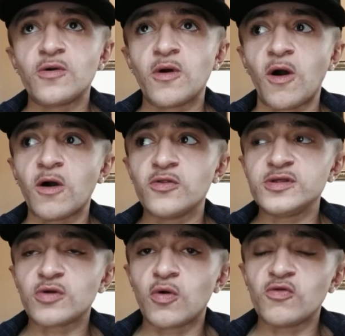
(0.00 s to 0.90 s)
all
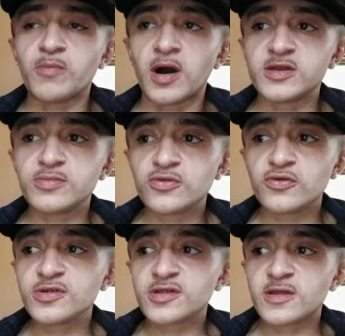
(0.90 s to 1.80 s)
these old
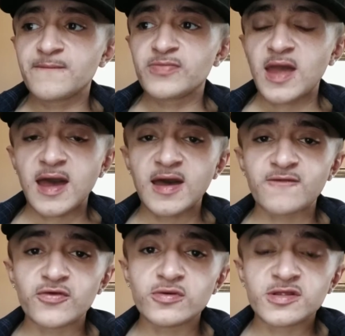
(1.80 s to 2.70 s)
bodybuilders have
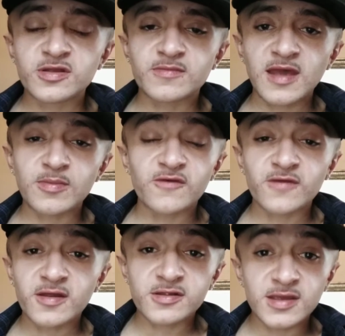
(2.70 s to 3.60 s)
used some type of
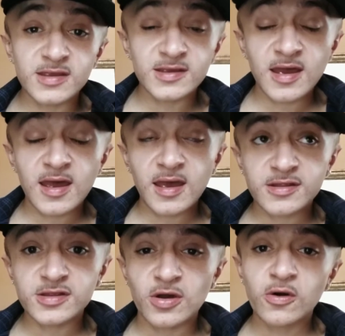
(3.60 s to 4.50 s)

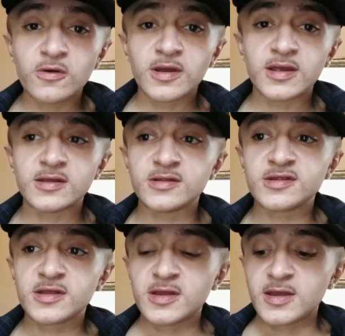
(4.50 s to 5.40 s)
SEO is
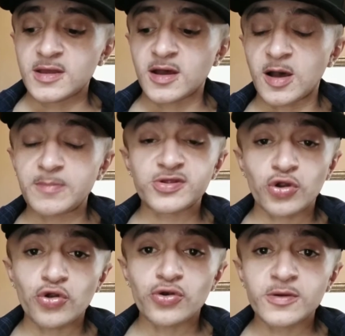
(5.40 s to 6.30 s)

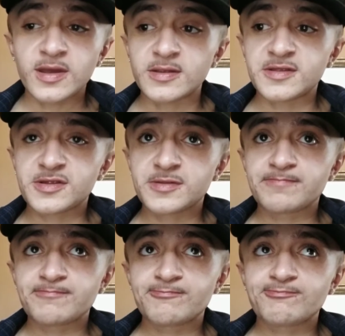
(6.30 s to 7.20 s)
absurd. It's
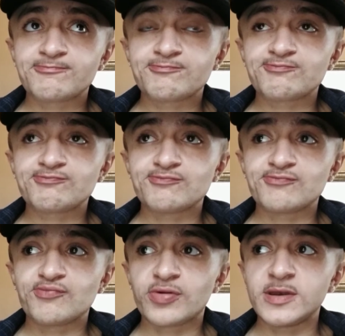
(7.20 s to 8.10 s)

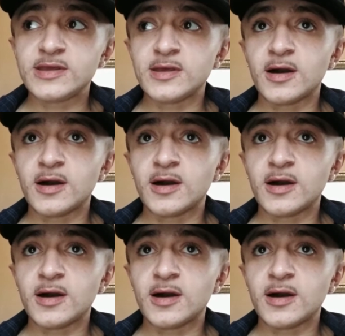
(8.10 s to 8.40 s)
pretty